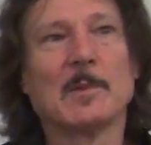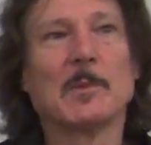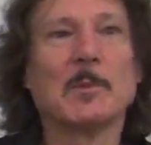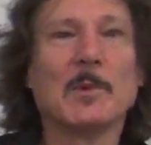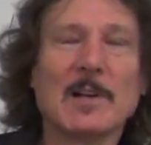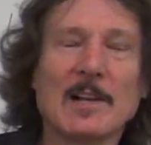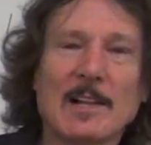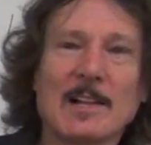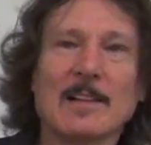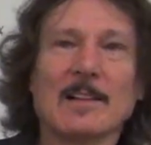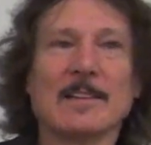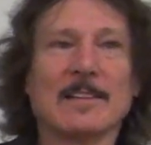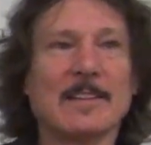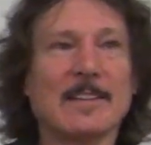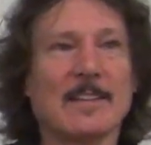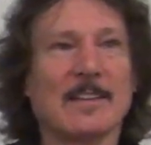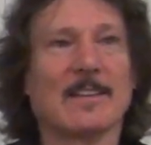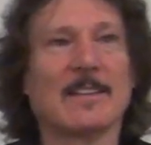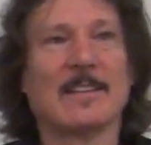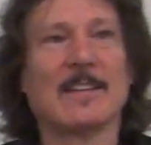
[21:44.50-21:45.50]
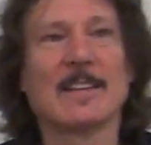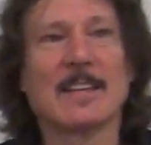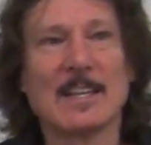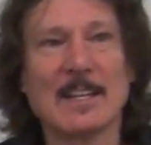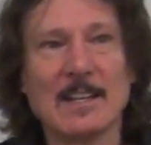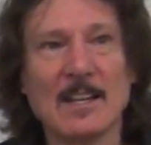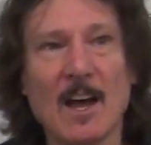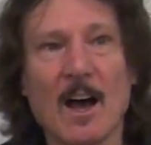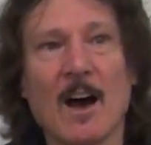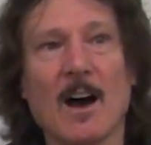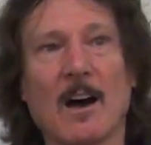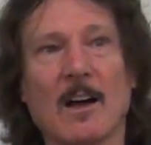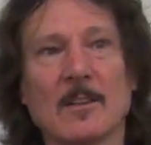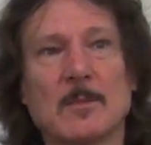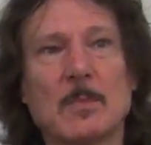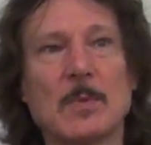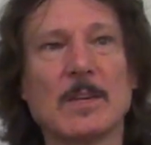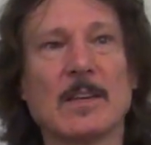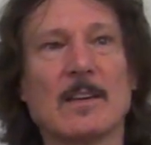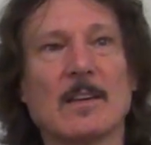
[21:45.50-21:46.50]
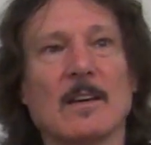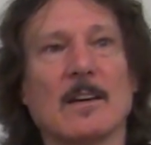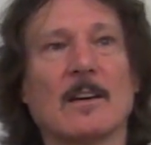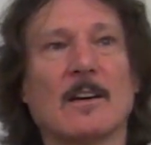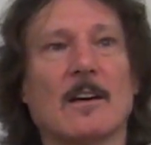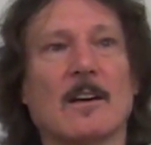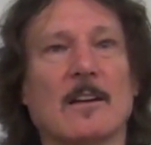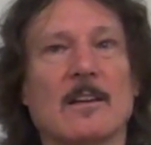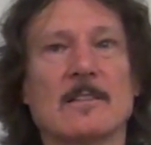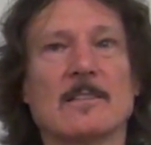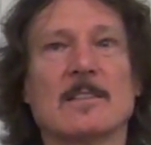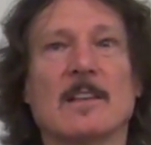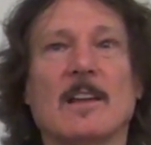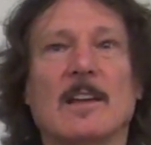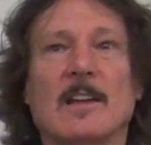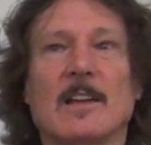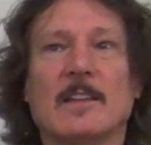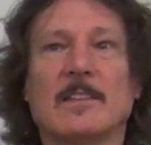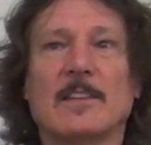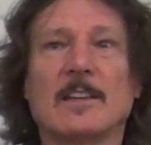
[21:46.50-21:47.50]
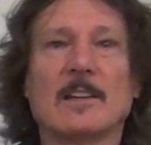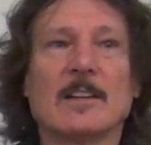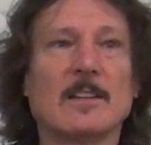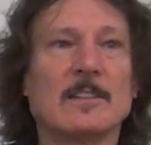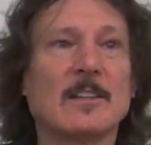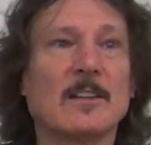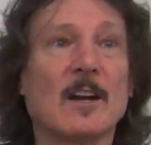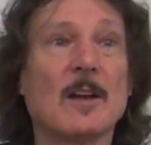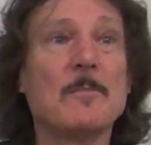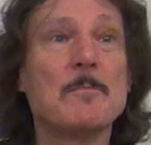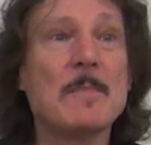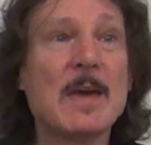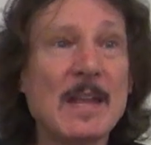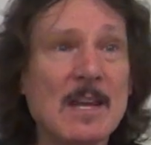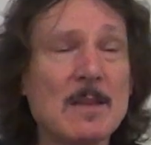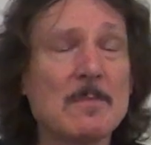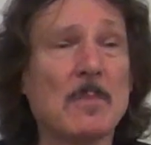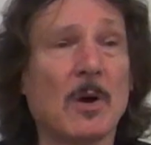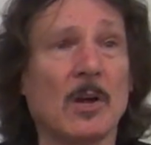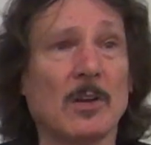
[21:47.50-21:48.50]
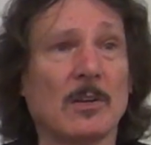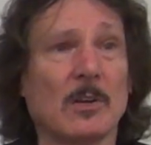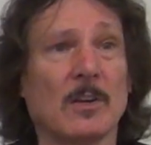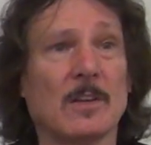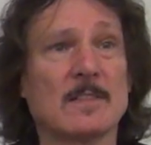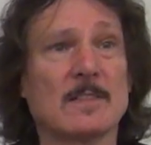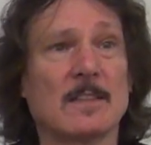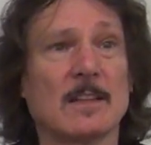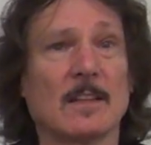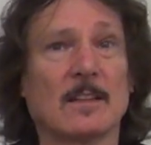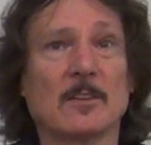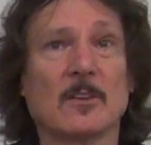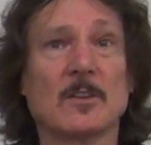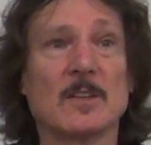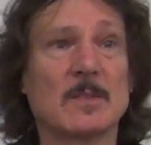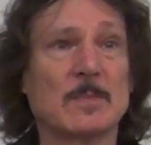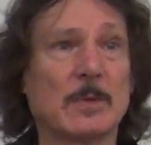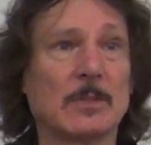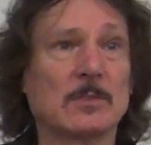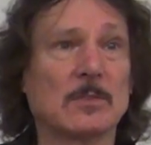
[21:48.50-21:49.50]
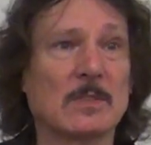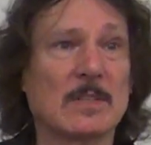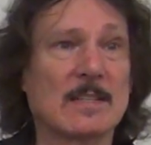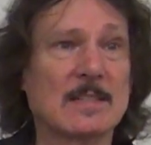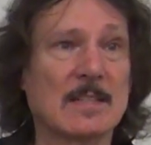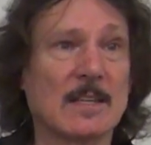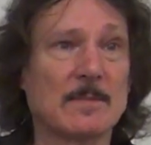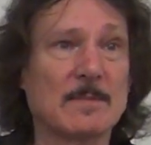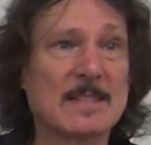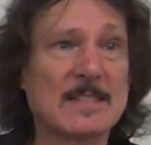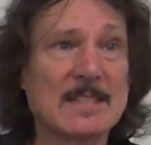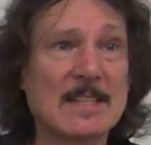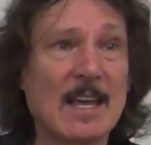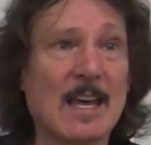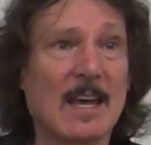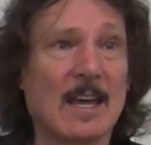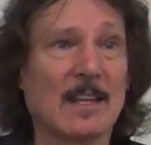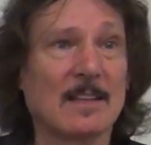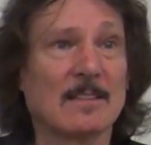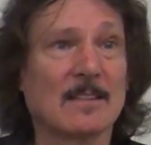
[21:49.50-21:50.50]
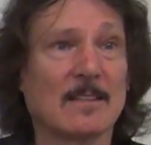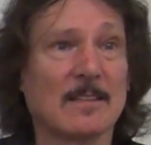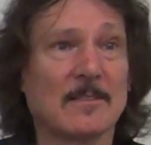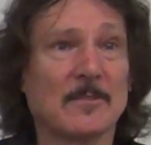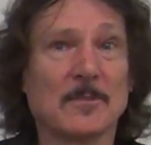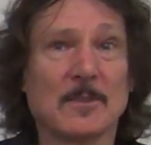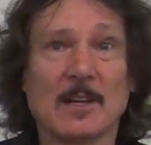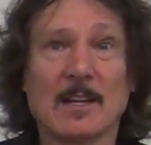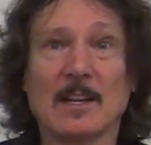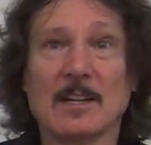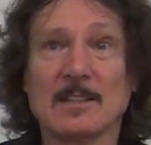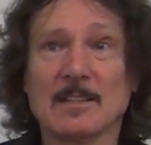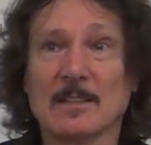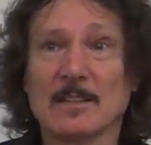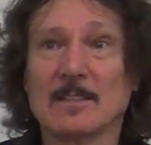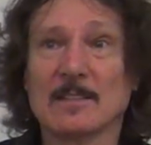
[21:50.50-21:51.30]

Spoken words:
Well, cannot, because there are many monoids that correspond to the same set, right?